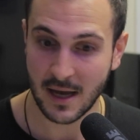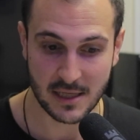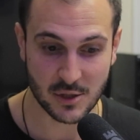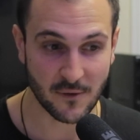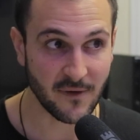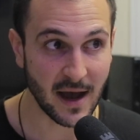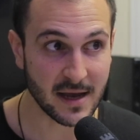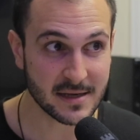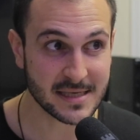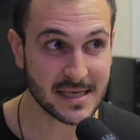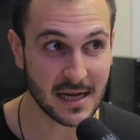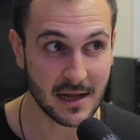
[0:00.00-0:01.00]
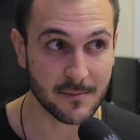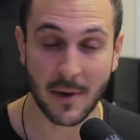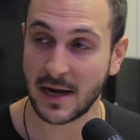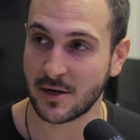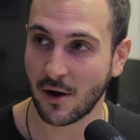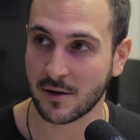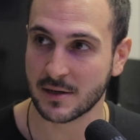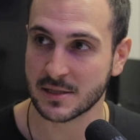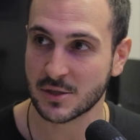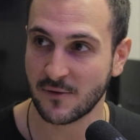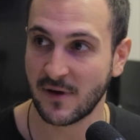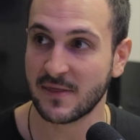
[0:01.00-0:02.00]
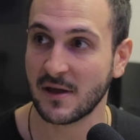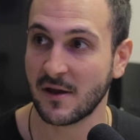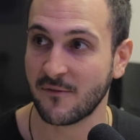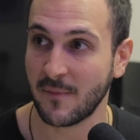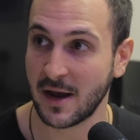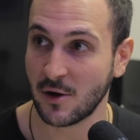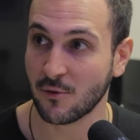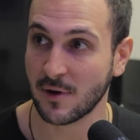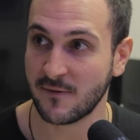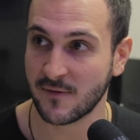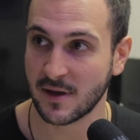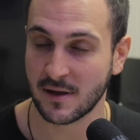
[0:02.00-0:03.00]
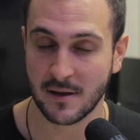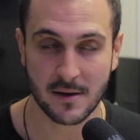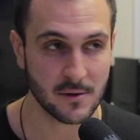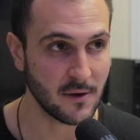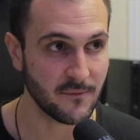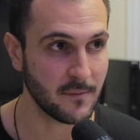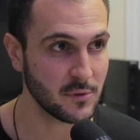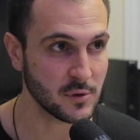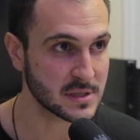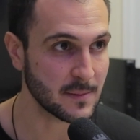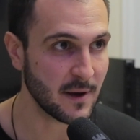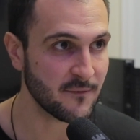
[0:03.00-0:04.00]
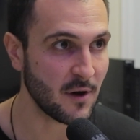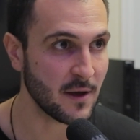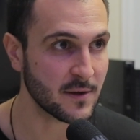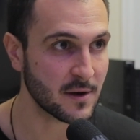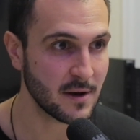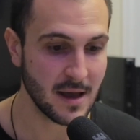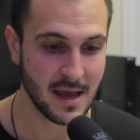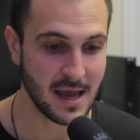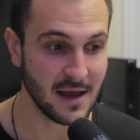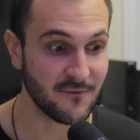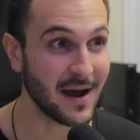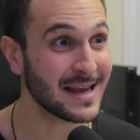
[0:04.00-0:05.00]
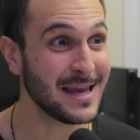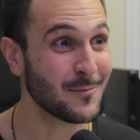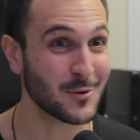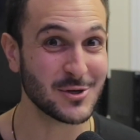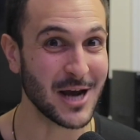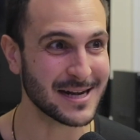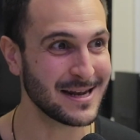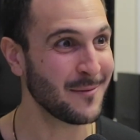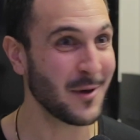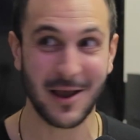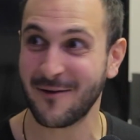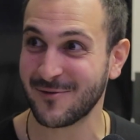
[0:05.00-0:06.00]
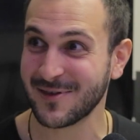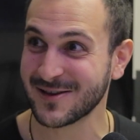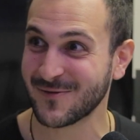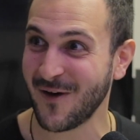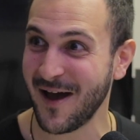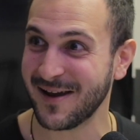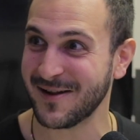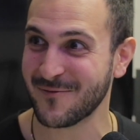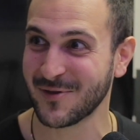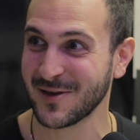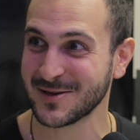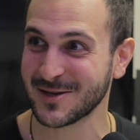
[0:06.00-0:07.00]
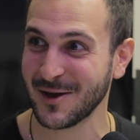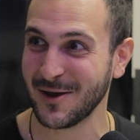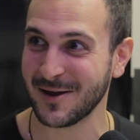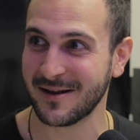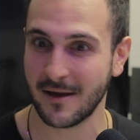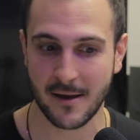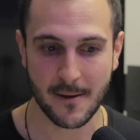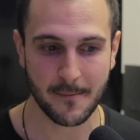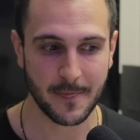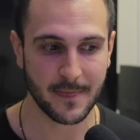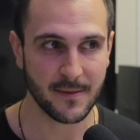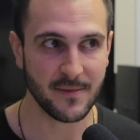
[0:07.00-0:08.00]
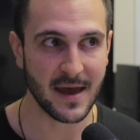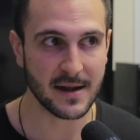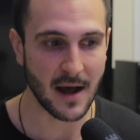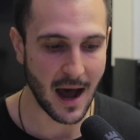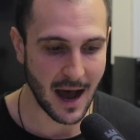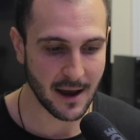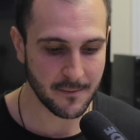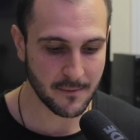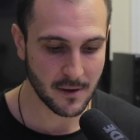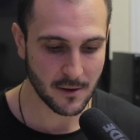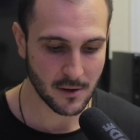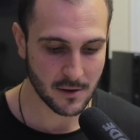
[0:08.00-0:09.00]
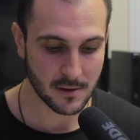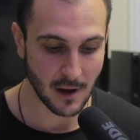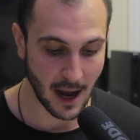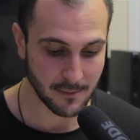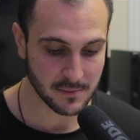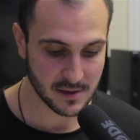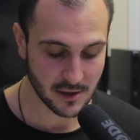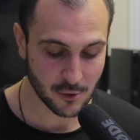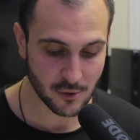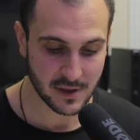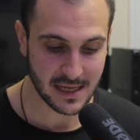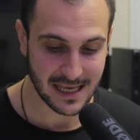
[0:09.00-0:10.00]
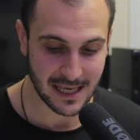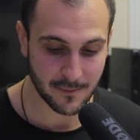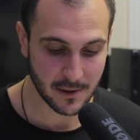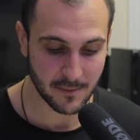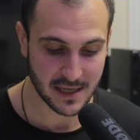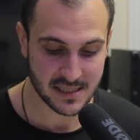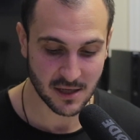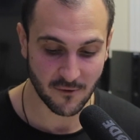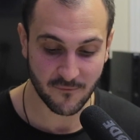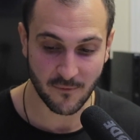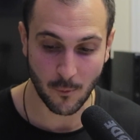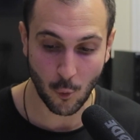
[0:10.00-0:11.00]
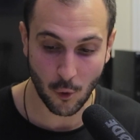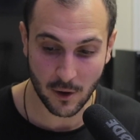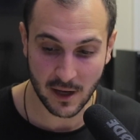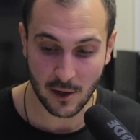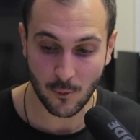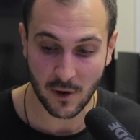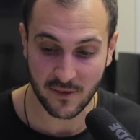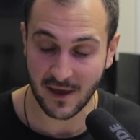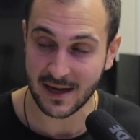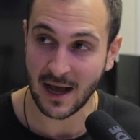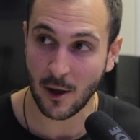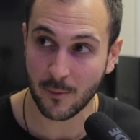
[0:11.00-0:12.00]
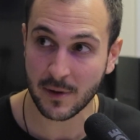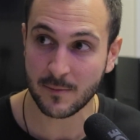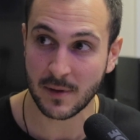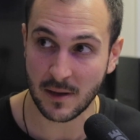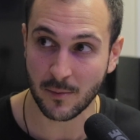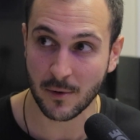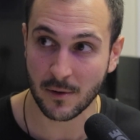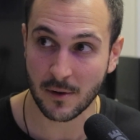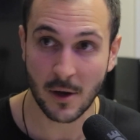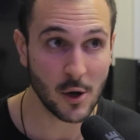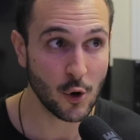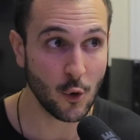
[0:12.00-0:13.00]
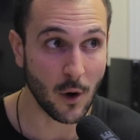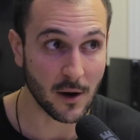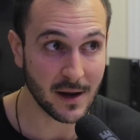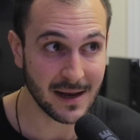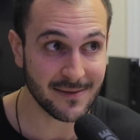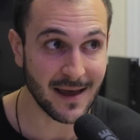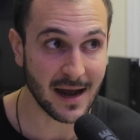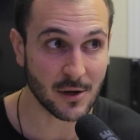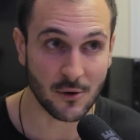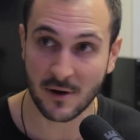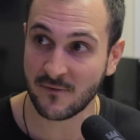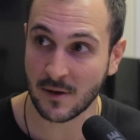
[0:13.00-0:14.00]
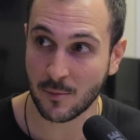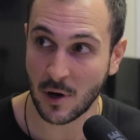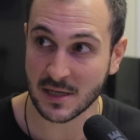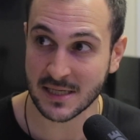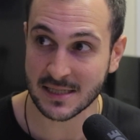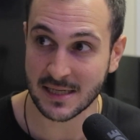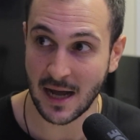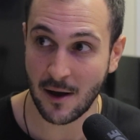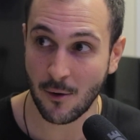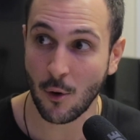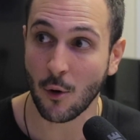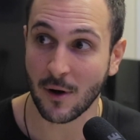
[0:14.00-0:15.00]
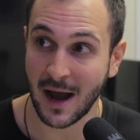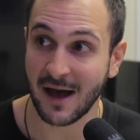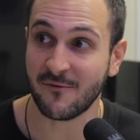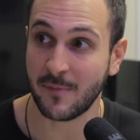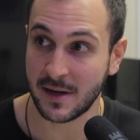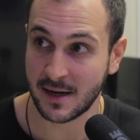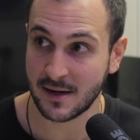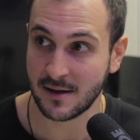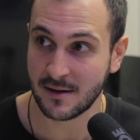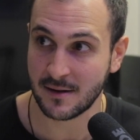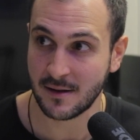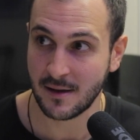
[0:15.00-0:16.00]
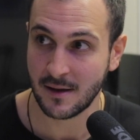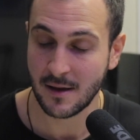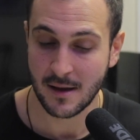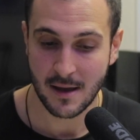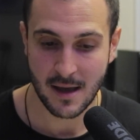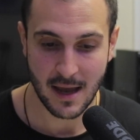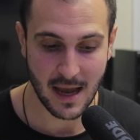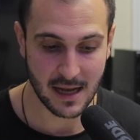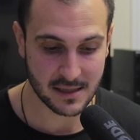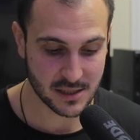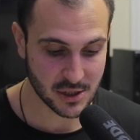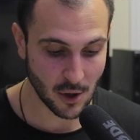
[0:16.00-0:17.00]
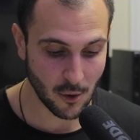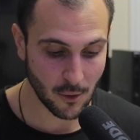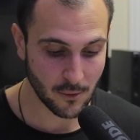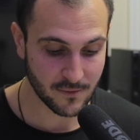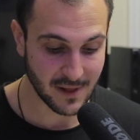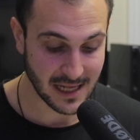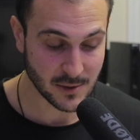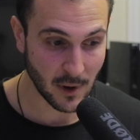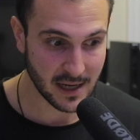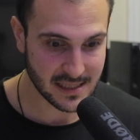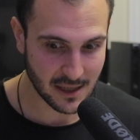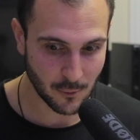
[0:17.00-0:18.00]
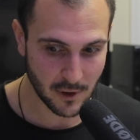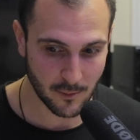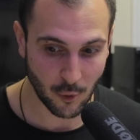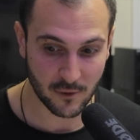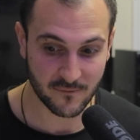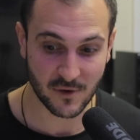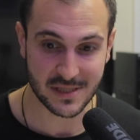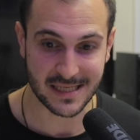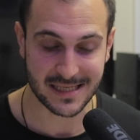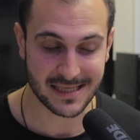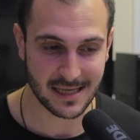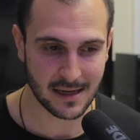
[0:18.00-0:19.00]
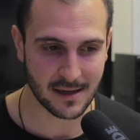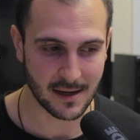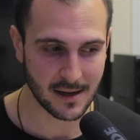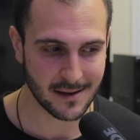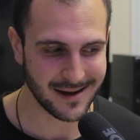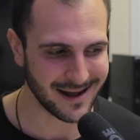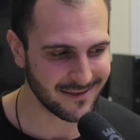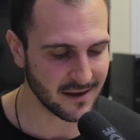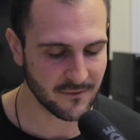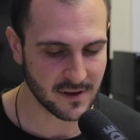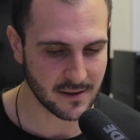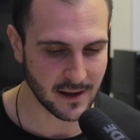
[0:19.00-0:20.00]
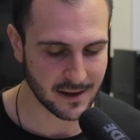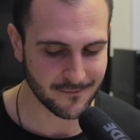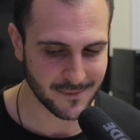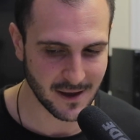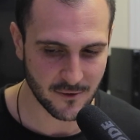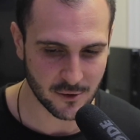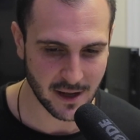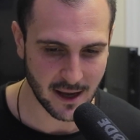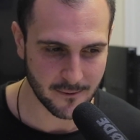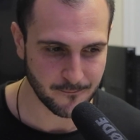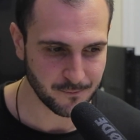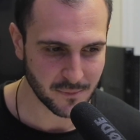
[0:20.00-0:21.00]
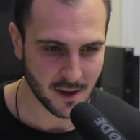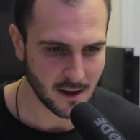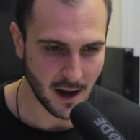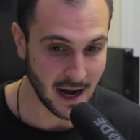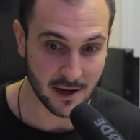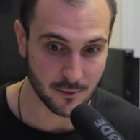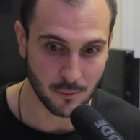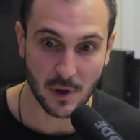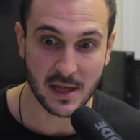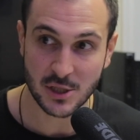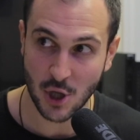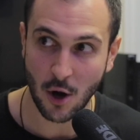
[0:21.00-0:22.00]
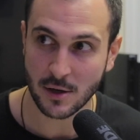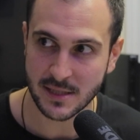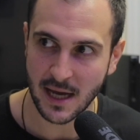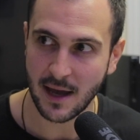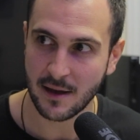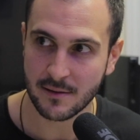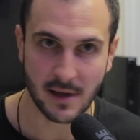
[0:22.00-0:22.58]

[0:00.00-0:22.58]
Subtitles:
And so if I sit in my darkness, so if I think of my grieving, of losing my father, if I keep rejecting, I'm like, everything's fine, everything's good, then I'm literally keeping myself from working with and helping people who are in that grieving process now or have been in it. And so that's why it's like really important for us to sit in it. And I think of it like the other day, I had a really dark day.